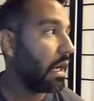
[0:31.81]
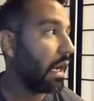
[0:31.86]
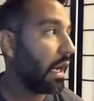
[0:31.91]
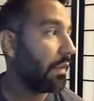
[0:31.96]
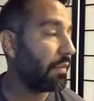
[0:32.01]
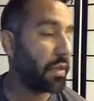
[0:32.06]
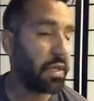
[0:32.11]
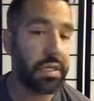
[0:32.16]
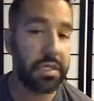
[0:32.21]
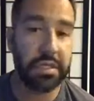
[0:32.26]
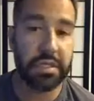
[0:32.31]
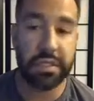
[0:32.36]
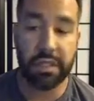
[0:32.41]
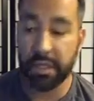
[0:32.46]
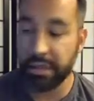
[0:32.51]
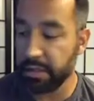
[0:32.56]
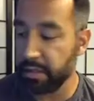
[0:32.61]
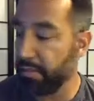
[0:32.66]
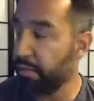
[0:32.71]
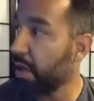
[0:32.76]
I'm going to
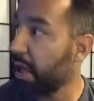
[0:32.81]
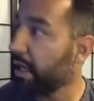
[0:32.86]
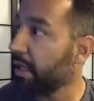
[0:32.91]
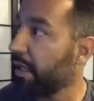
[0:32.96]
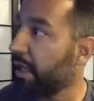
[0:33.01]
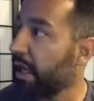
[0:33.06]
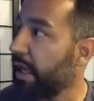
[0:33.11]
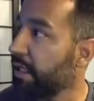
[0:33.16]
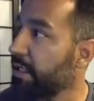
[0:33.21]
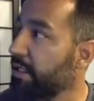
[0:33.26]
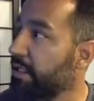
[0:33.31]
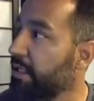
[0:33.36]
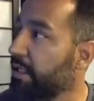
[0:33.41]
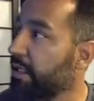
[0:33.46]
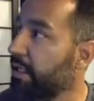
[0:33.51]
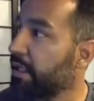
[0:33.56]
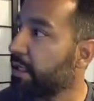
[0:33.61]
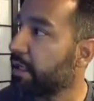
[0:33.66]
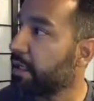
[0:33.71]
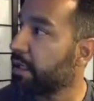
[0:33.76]
start the broadcast
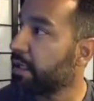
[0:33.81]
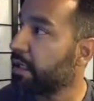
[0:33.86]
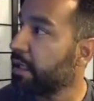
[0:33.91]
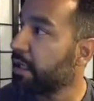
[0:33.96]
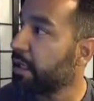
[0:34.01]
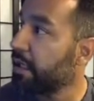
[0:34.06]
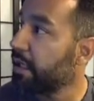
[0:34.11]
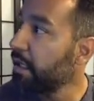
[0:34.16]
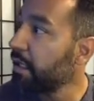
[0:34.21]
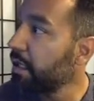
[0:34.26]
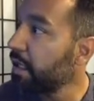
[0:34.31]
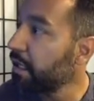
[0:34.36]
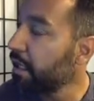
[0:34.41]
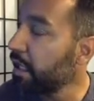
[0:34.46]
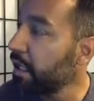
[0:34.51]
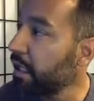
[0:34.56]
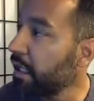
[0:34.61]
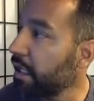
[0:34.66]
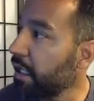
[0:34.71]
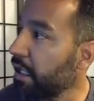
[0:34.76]
here
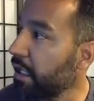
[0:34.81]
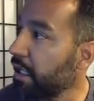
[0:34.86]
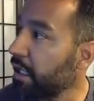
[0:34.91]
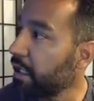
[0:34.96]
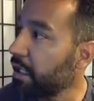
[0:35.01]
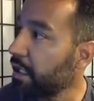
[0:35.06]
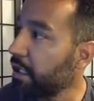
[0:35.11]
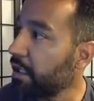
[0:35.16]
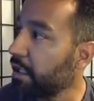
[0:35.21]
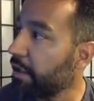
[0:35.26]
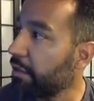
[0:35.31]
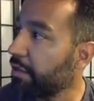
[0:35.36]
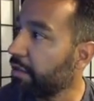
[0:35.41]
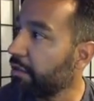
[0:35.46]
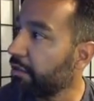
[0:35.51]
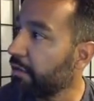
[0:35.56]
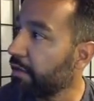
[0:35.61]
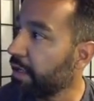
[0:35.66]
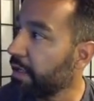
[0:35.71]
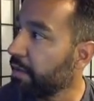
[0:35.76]
in
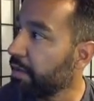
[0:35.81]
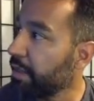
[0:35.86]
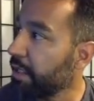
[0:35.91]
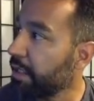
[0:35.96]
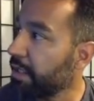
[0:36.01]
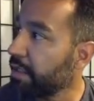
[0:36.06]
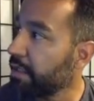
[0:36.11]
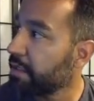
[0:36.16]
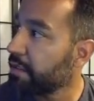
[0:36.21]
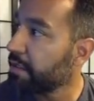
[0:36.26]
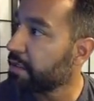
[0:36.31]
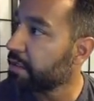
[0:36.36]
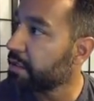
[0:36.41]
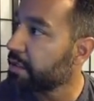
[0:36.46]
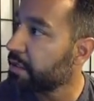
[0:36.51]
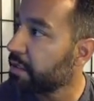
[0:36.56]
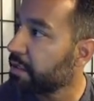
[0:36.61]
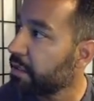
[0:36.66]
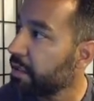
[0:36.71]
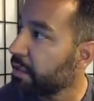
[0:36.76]
3
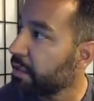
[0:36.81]
minutes.